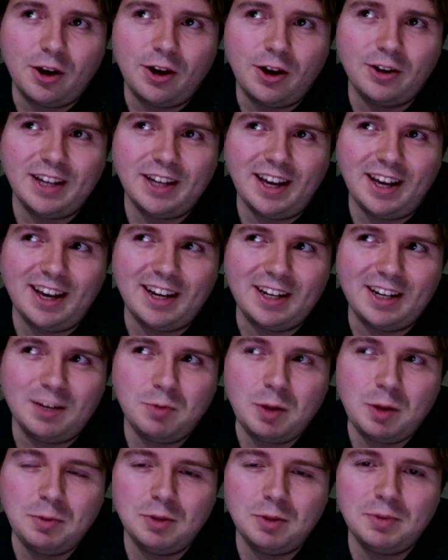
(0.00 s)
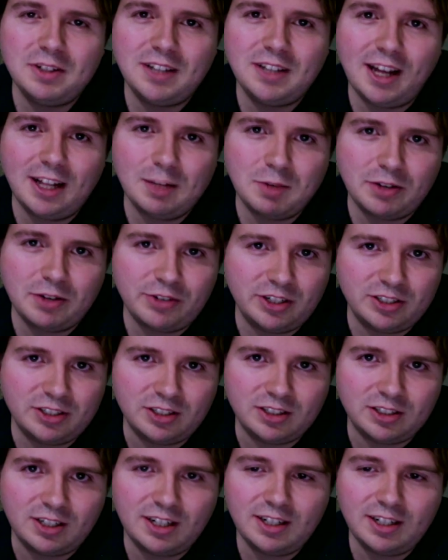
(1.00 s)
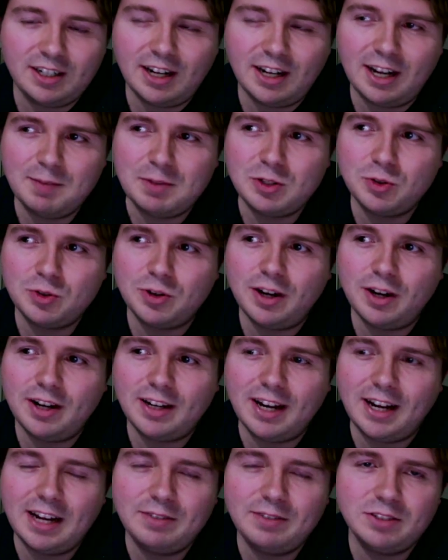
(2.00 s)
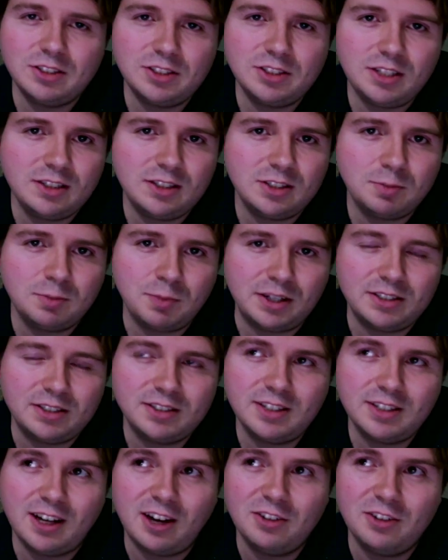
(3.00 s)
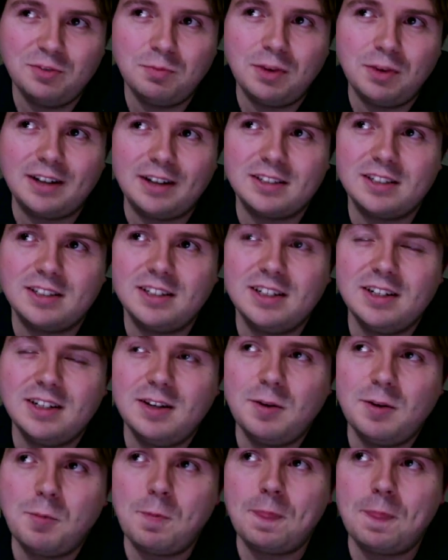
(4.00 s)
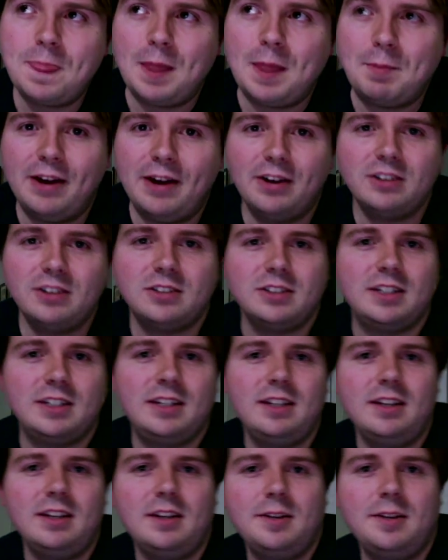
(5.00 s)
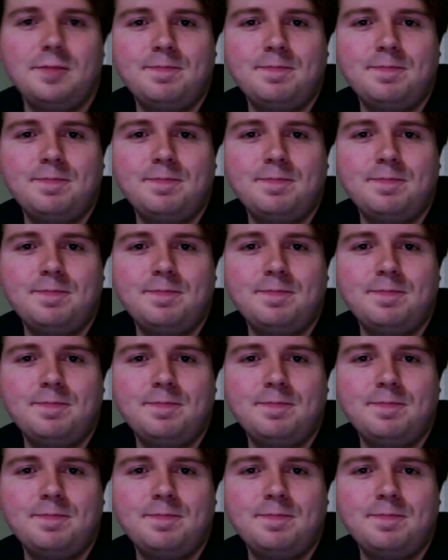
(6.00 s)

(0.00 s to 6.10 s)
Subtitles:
Okay, people have been telling me recently, and I've been trying, I haven't seen this myself, but apparently